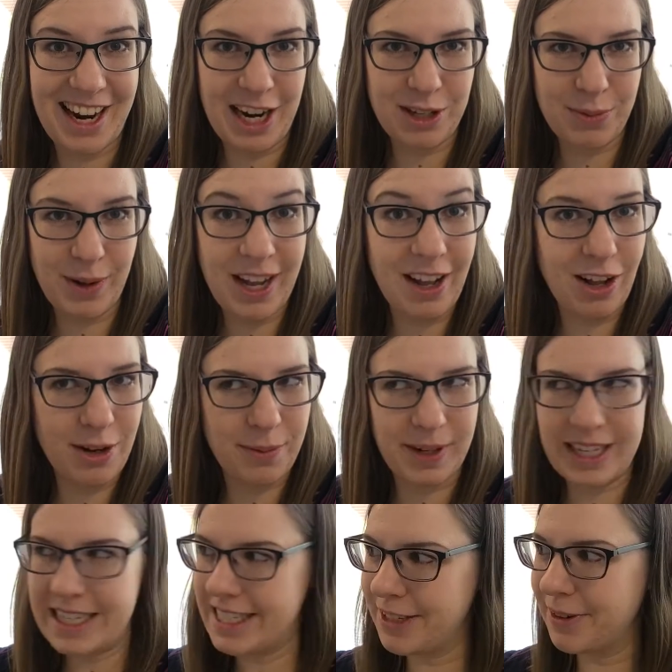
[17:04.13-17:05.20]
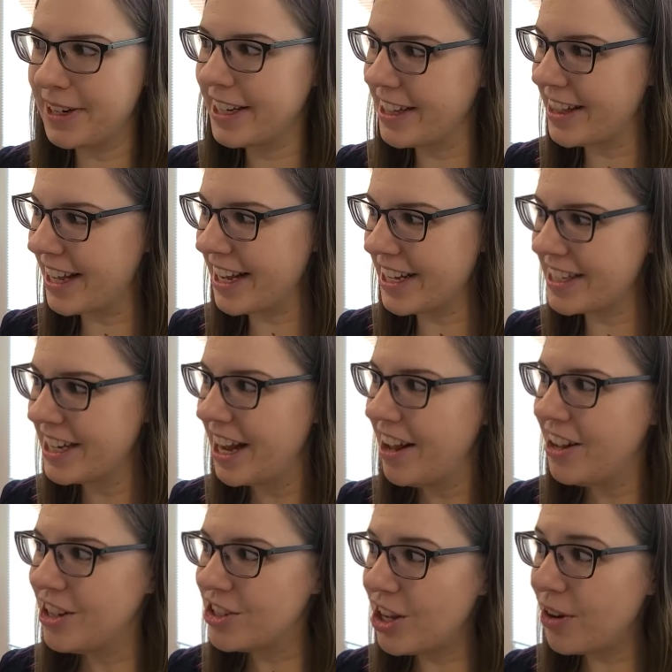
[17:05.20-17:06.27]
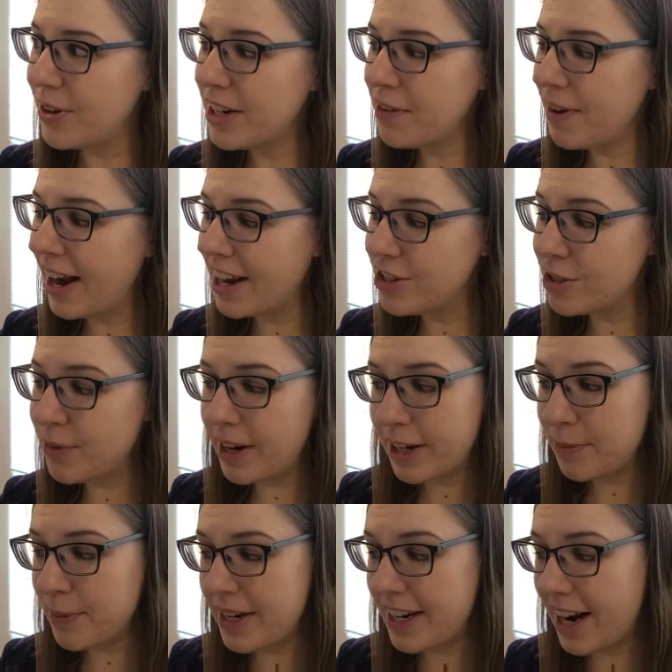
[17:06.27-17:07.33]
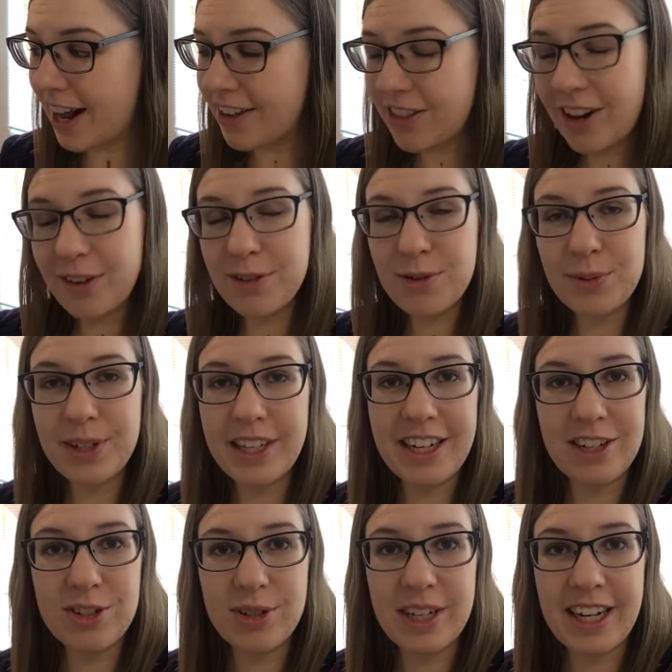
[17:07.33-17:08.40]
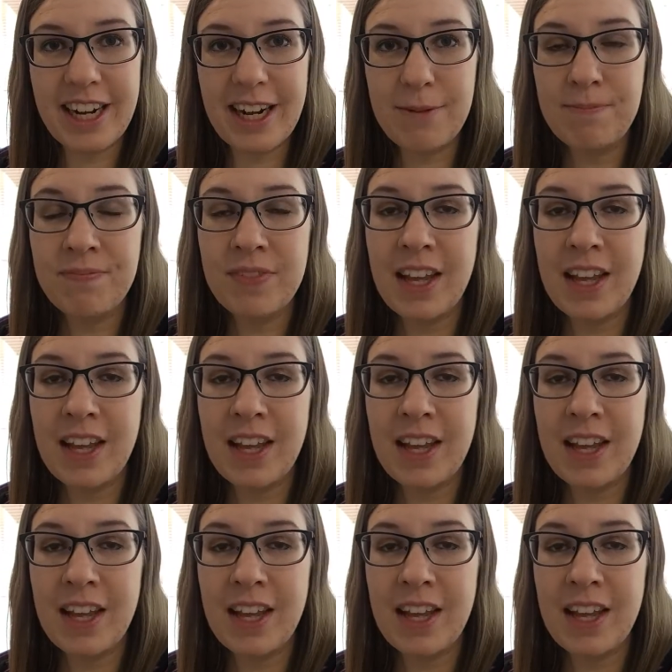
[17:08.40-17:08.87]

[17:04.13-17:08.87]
as well, and we're going to see what he thinks. So anyway, I do recommend it. I thought it was really intriguing.